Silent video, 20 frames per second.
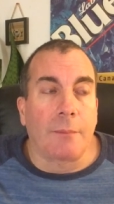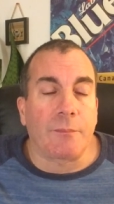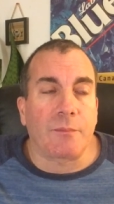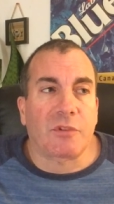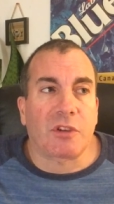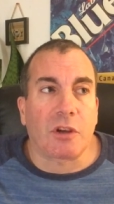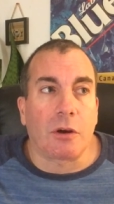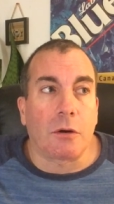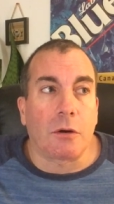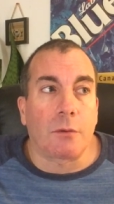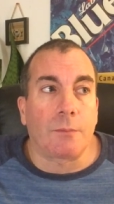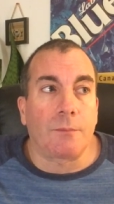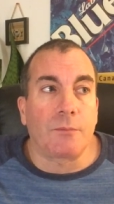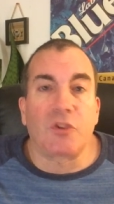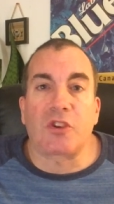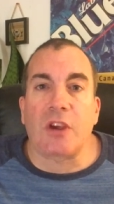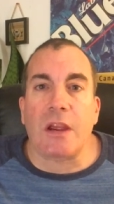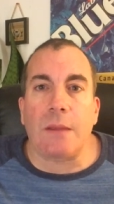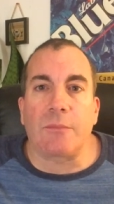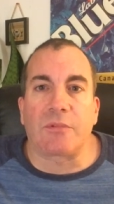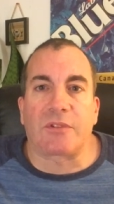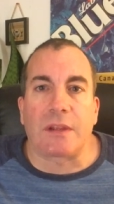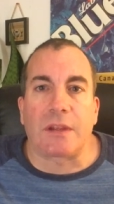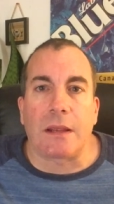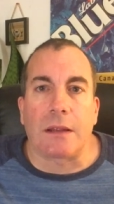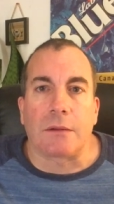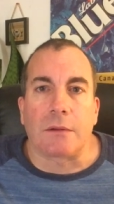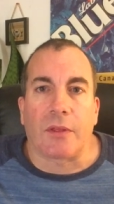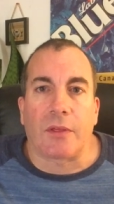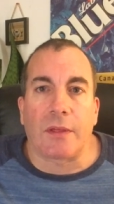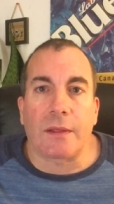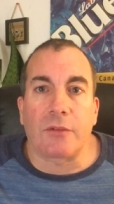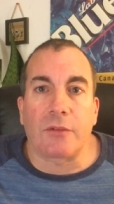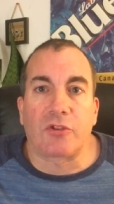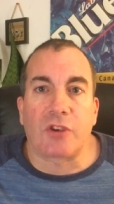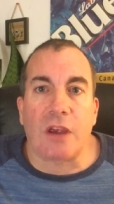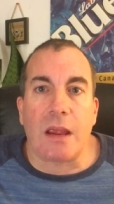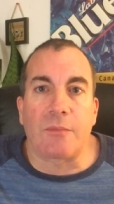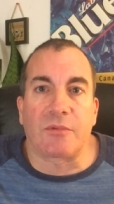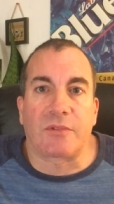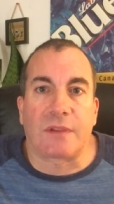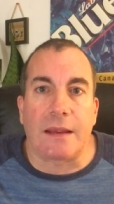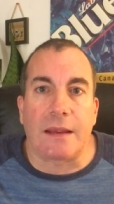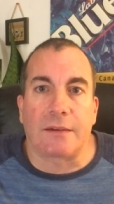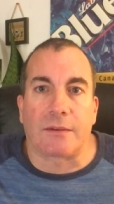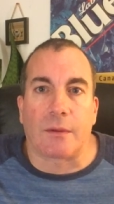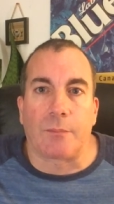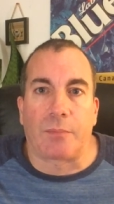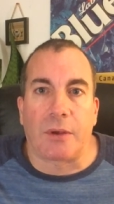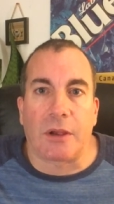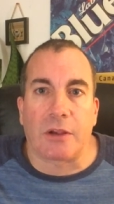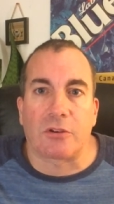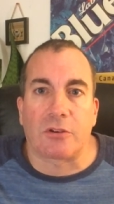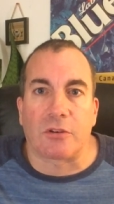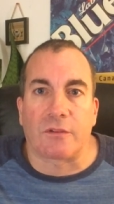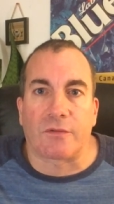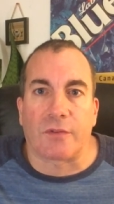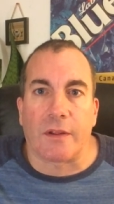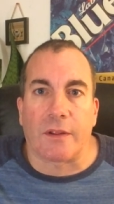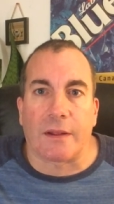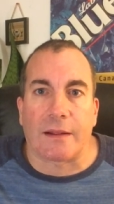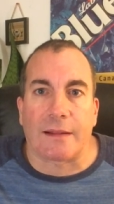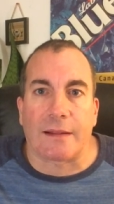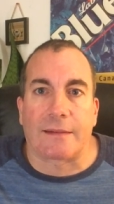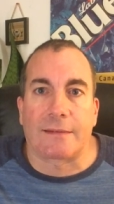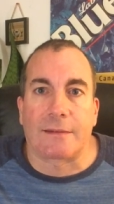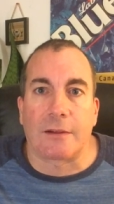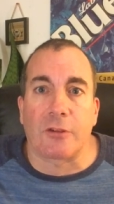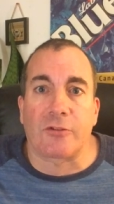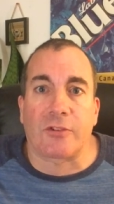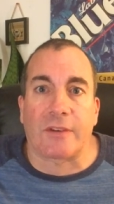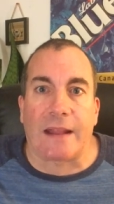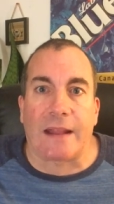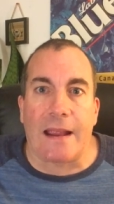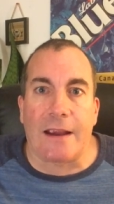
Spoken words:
So James Dean, the thing James Dean is in picture in front of, like, it looks like an